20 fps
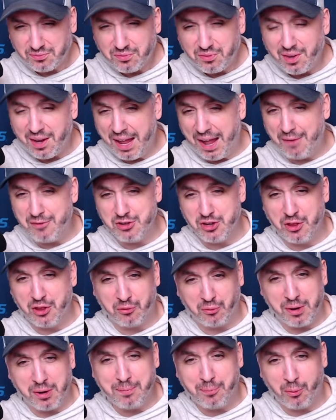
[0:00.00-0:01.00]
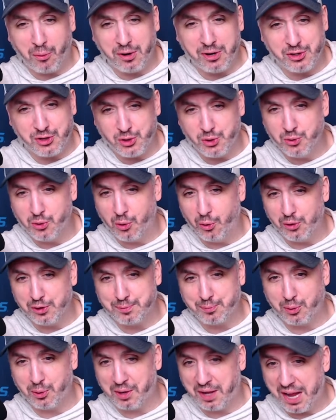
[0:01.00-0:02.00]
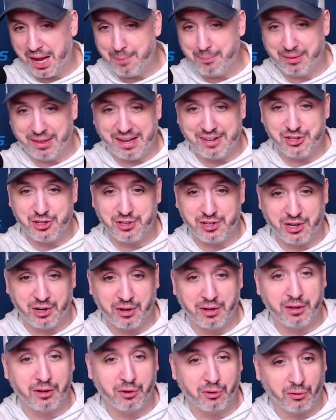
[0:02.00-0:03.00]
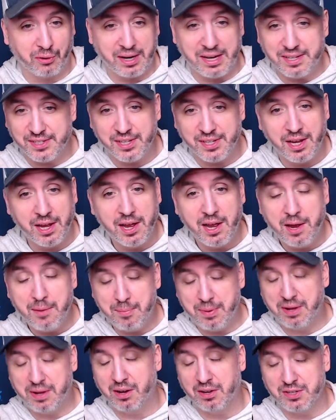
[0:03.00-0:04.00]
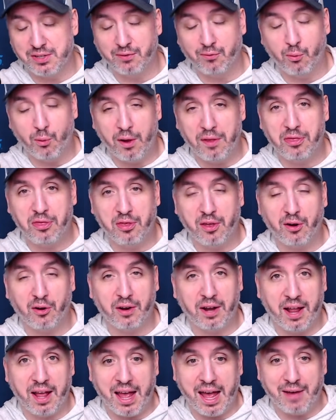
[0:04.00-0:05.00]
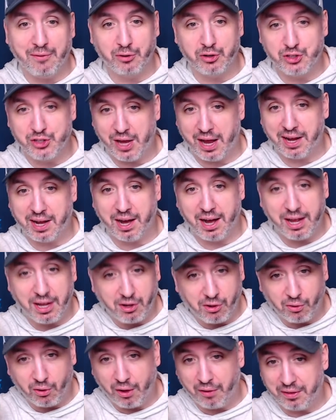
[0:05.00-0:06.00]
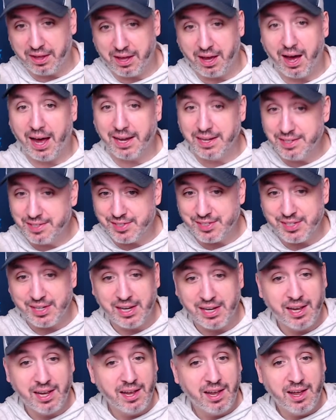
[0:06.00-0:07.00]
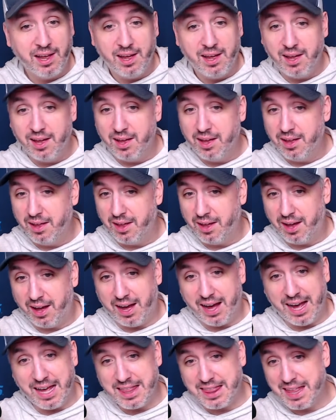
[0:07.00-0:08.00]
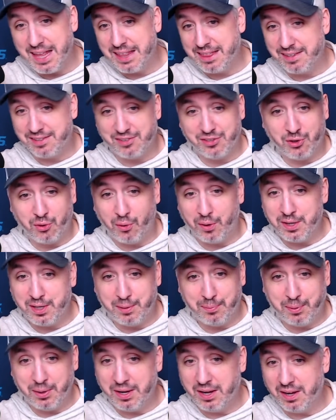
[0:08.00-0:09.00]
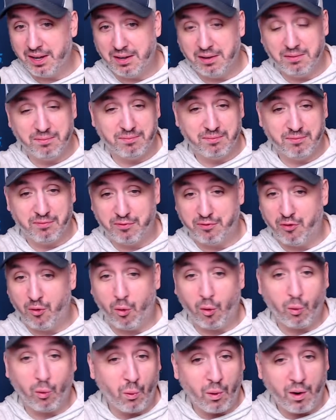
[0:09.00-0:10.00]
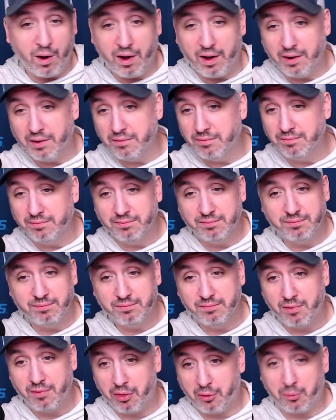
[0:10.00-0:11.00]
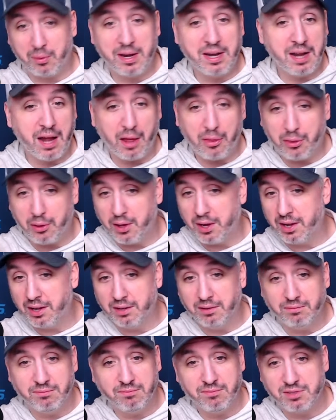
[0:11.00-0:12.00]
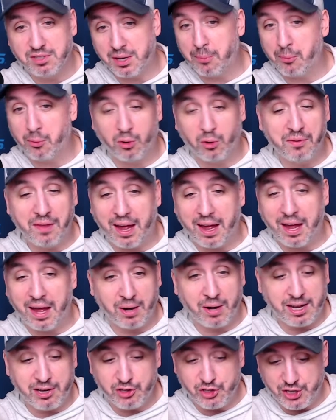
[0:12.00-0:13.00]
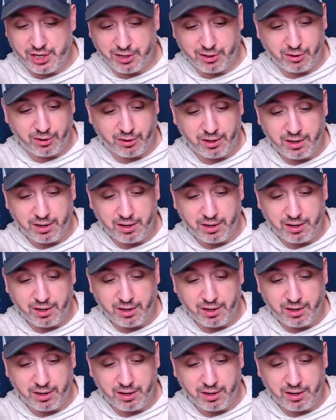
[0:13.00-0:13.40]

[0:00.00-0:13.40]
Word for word: averaging 3.2 goals per game, but that's just going to increase because of what they're going to have with Jack Eichel on the ice. I think this is going to be 4 1, 3 0, somewhere in that range here.